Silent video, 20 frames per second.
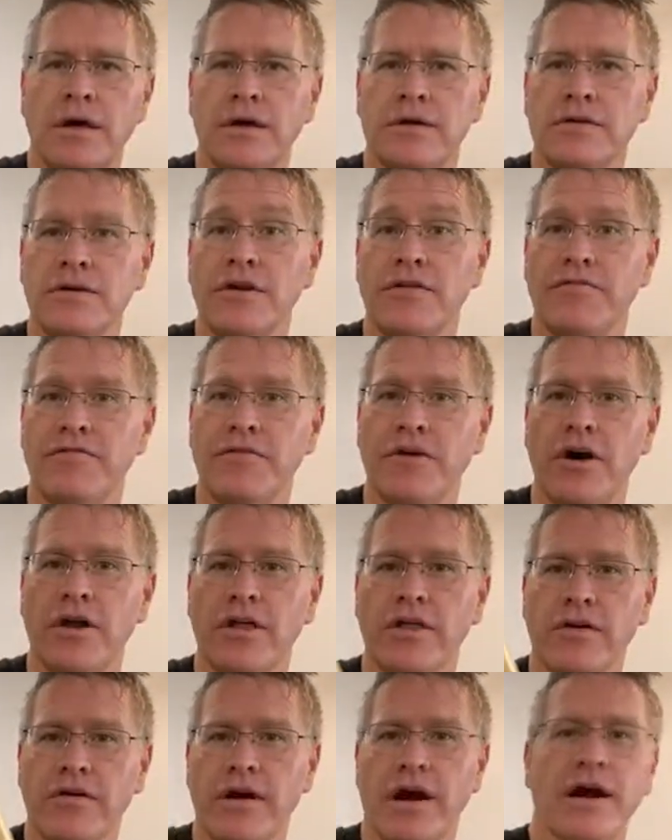You're going to fall to
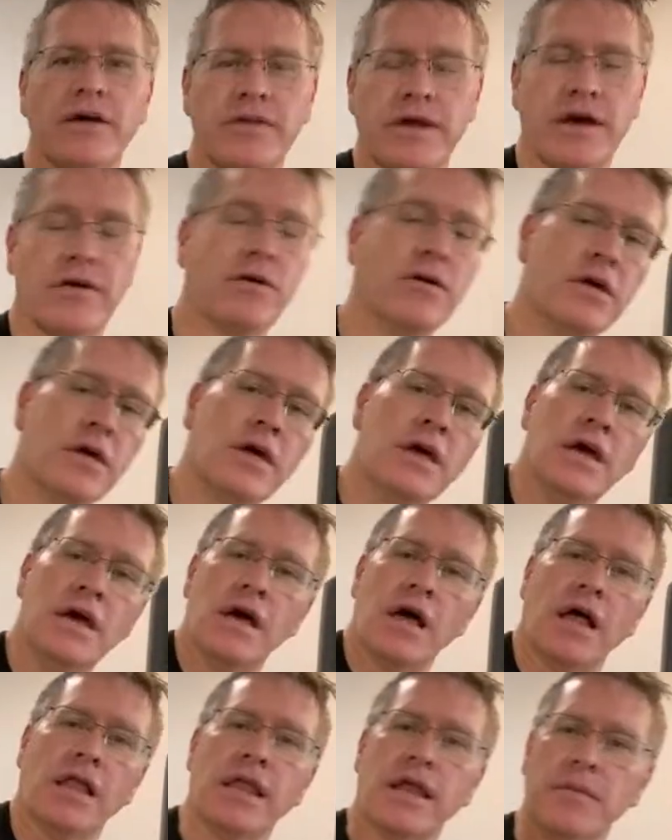the ground now.
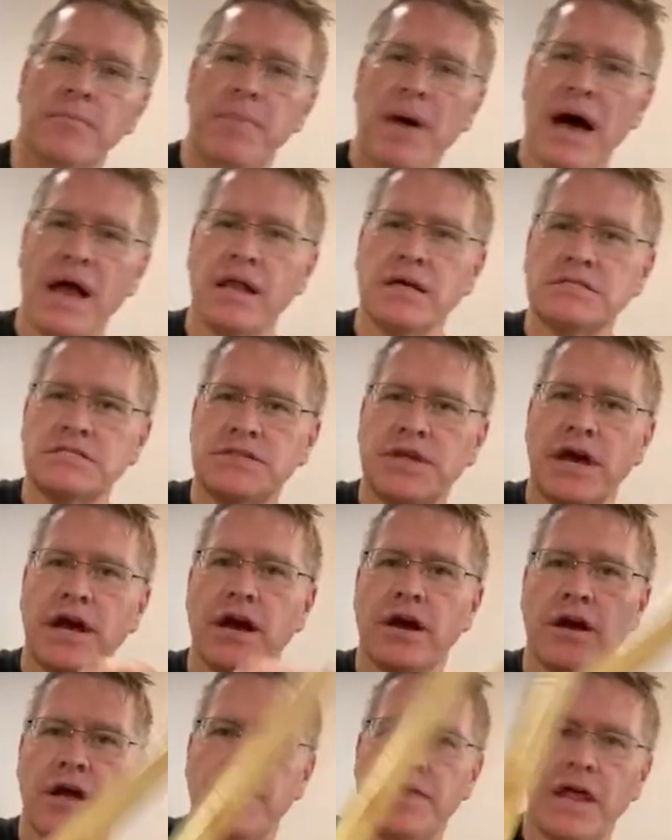I let it balance there,
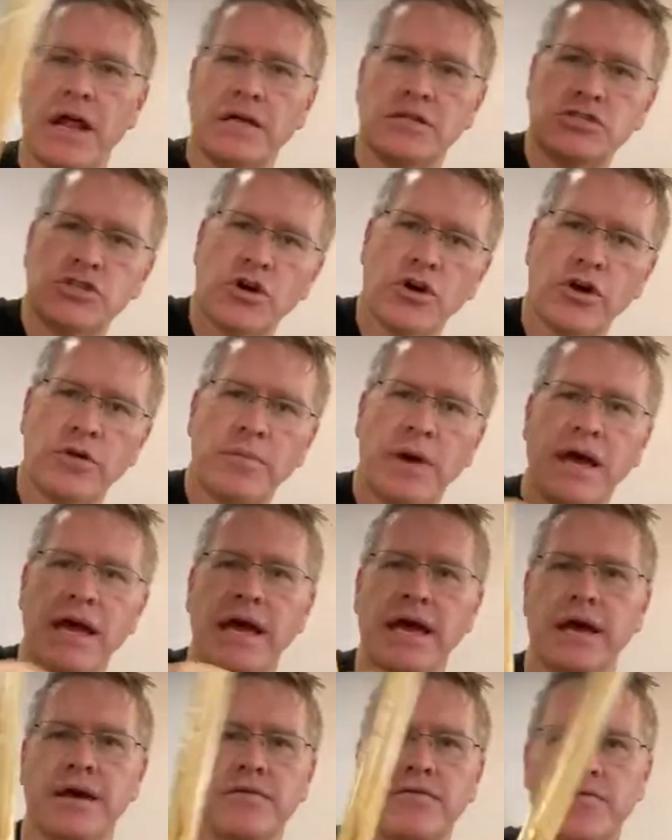and then I turn my
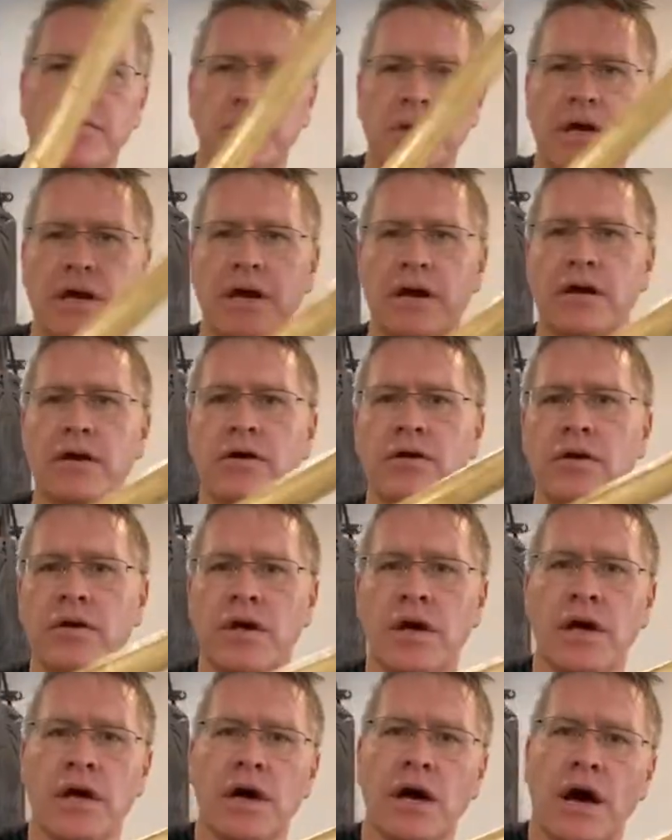hand. From here,
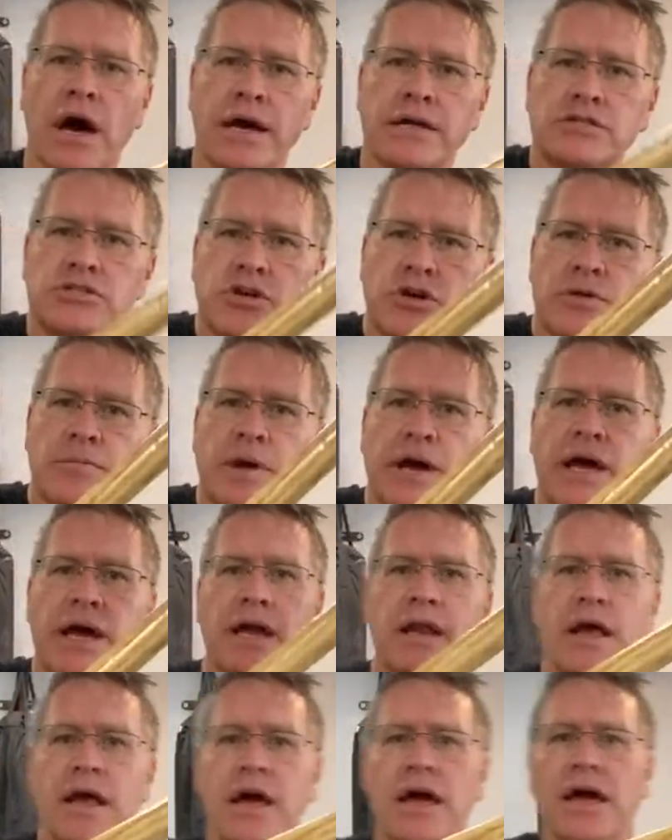I turn my
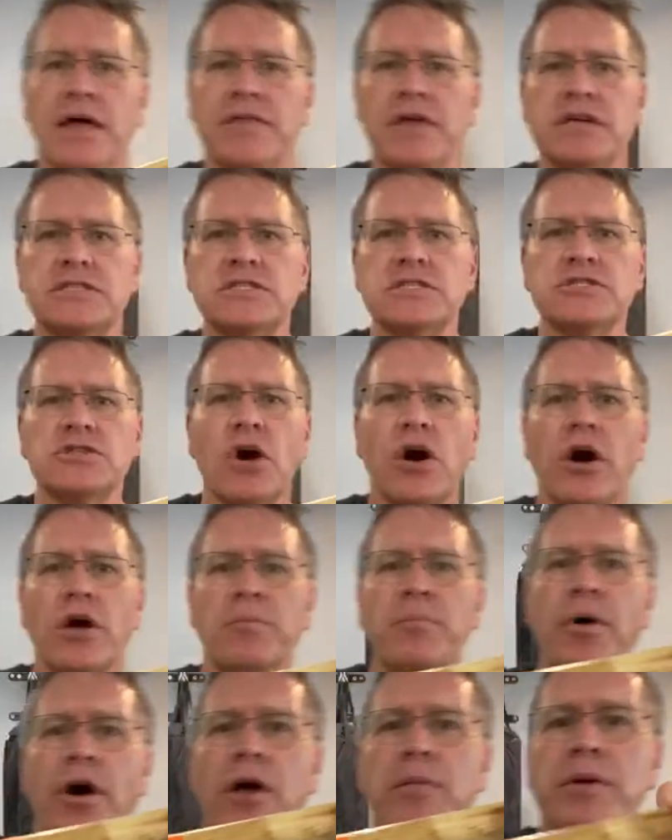hand. And this is the hard
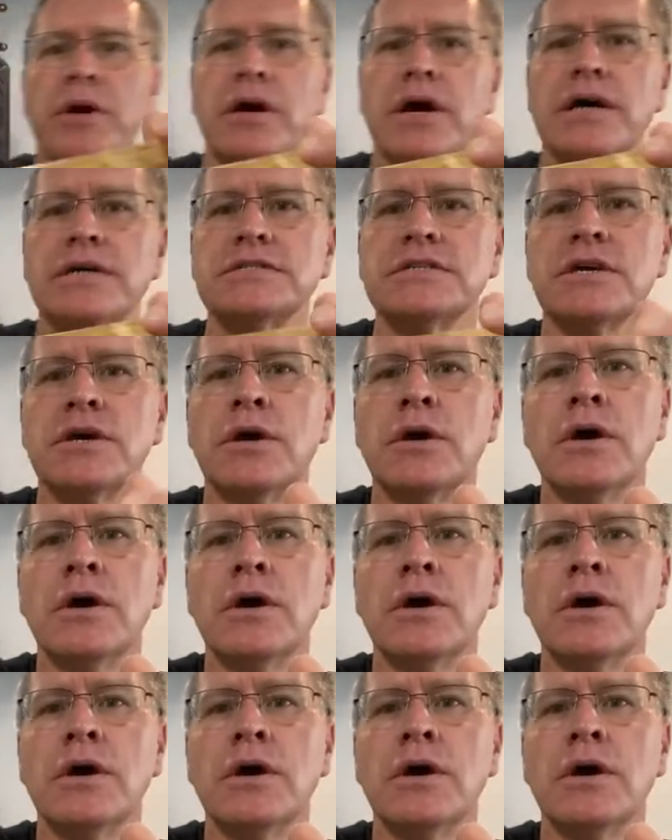part because...